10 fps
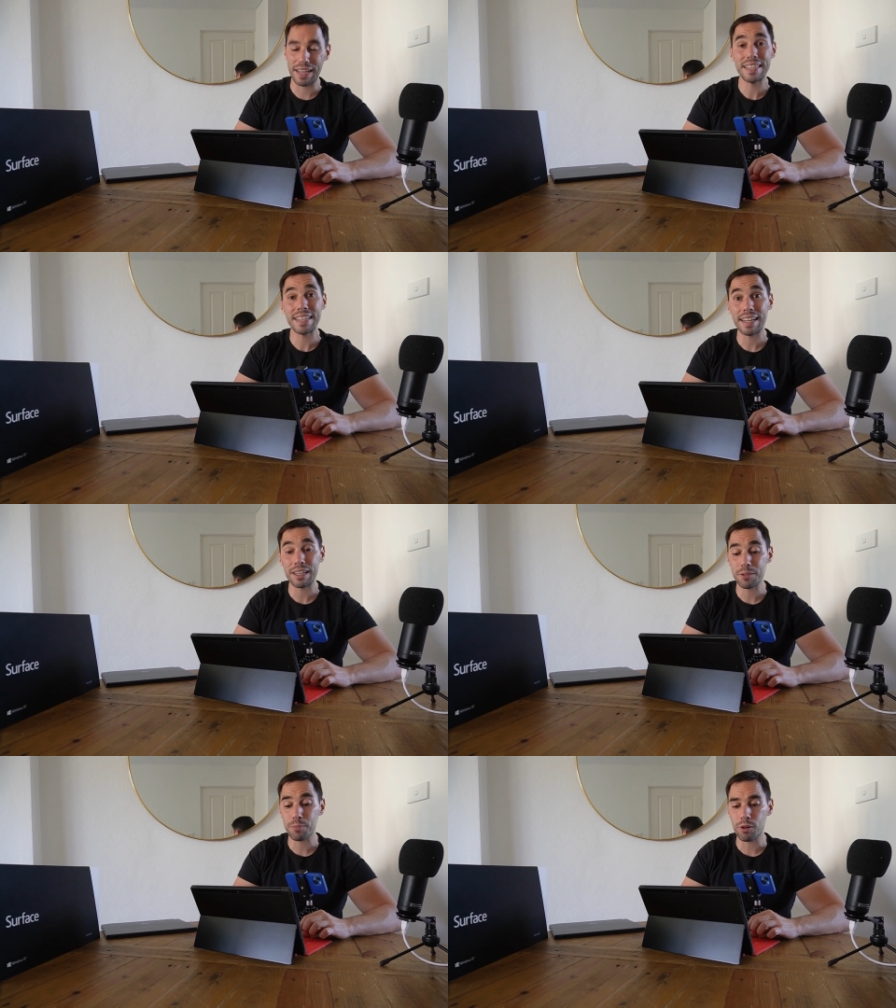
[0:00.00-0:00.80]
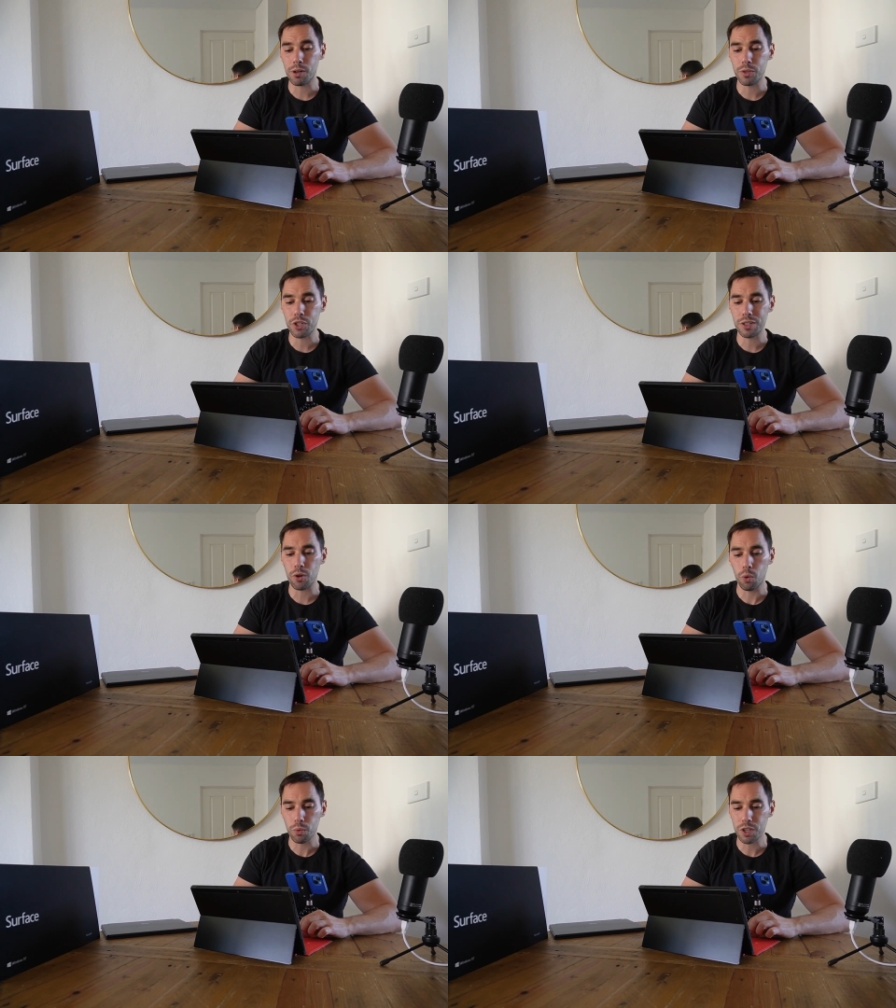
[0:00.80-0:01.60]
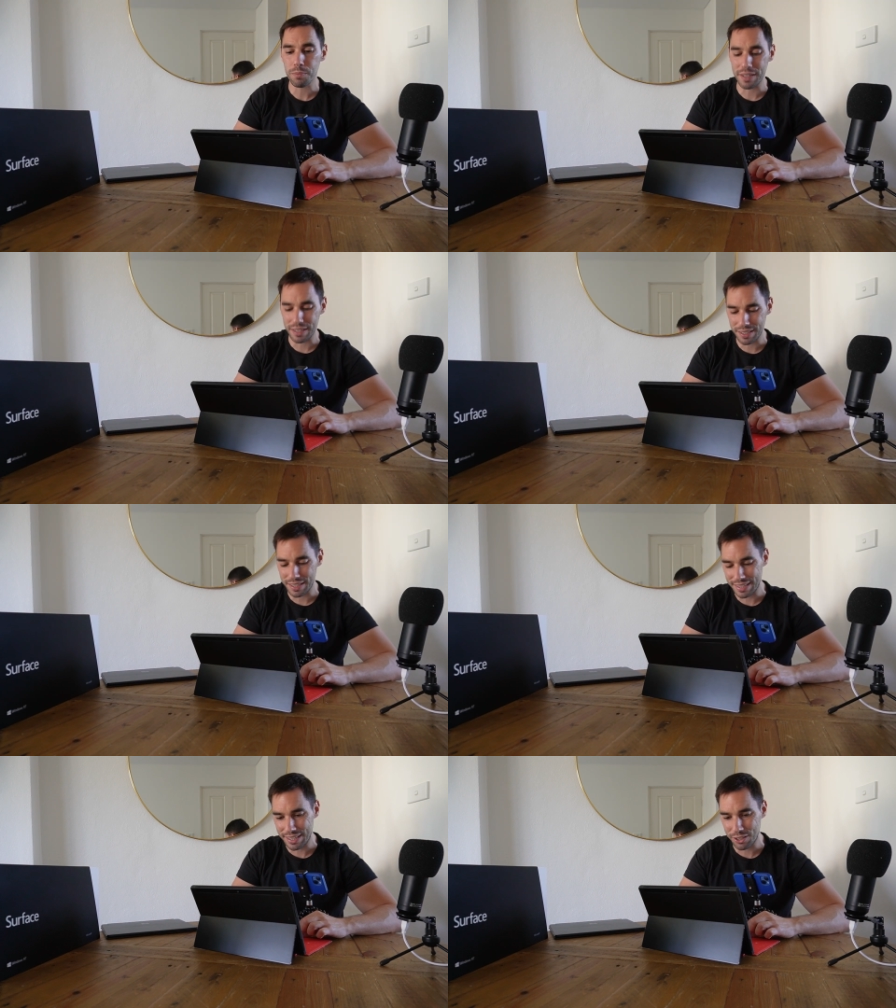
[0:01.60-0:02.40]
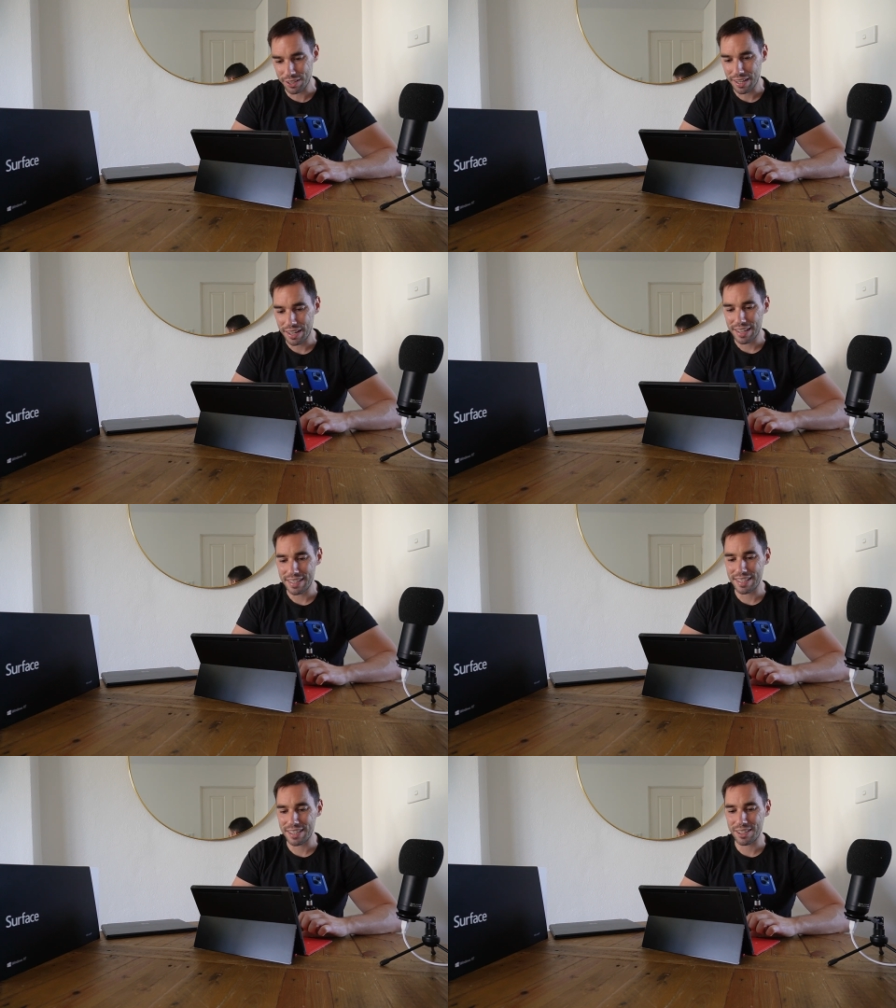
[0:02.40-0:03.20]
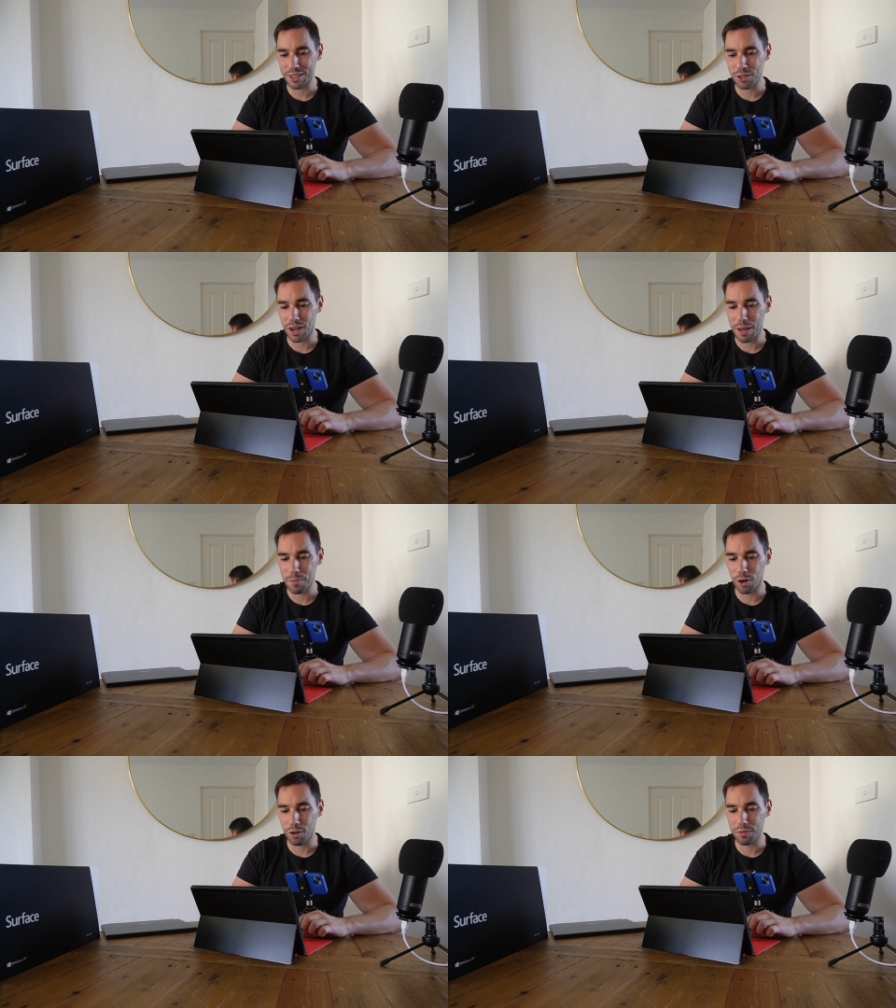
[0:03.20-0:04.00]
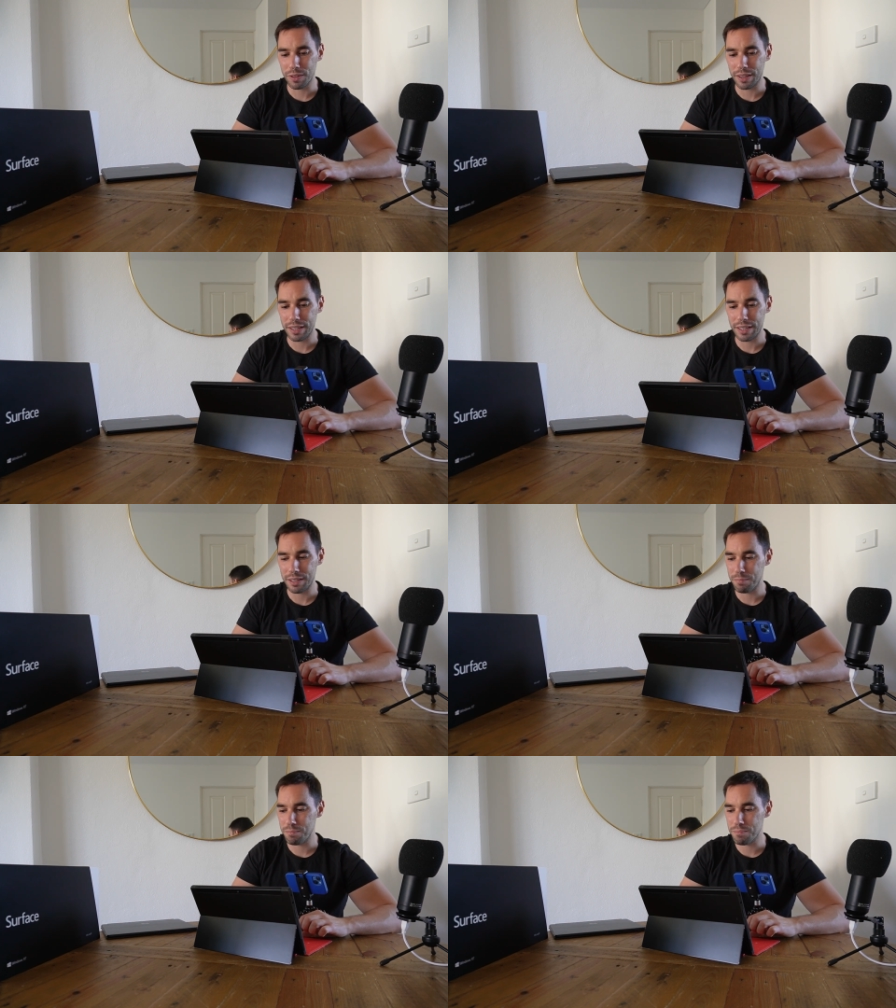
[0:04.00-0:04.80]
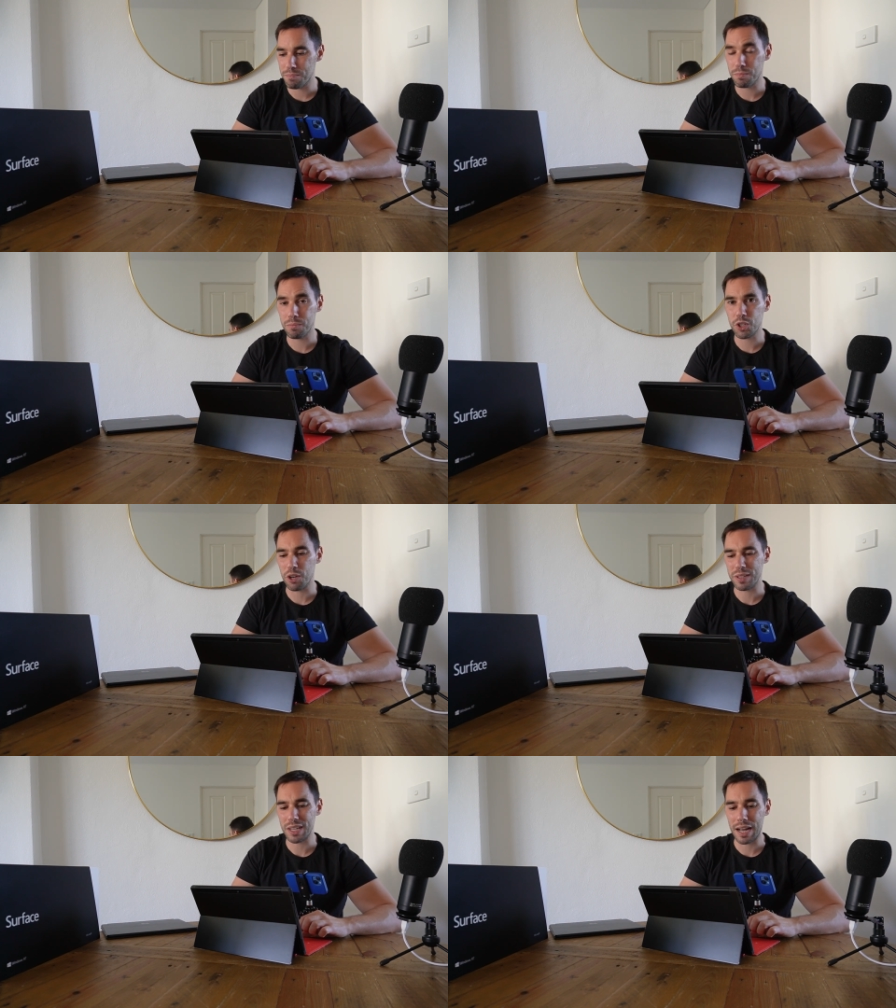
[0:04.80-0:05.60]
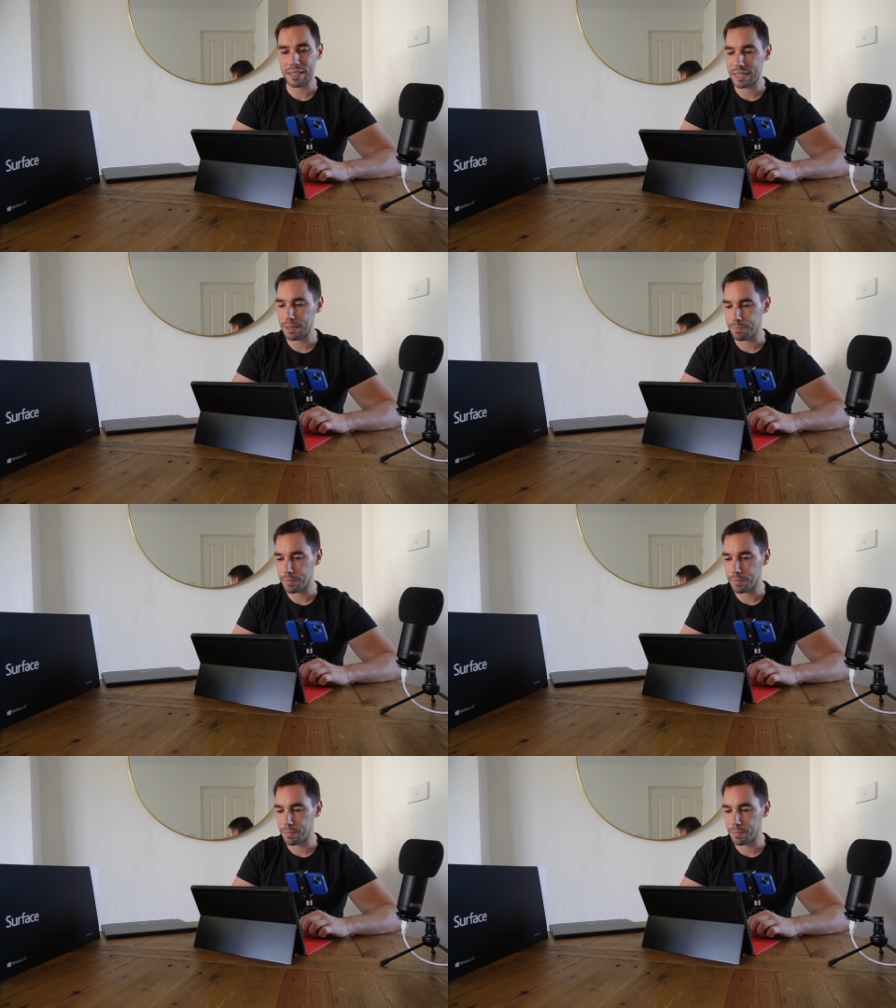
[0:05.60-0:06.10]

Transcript: Internet Explorer, which has also been discontinued since the time of the Surface RT.